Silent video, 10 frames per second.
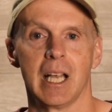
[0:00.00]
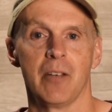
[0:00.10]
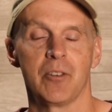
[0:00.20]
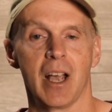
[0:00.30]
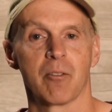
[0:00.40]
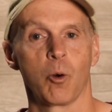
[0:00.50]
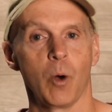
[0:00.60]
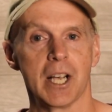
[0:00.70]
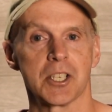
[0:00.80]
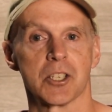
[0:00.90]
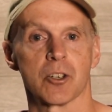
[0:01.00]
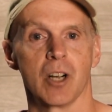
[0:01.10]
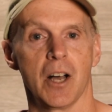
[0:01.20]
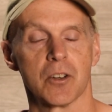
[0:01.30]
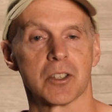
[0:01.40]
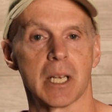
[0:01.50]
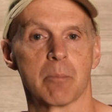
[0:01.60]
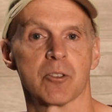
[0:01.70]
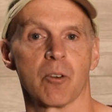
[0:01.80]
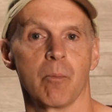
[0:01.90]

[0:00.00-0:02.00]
If you have questions or other tips for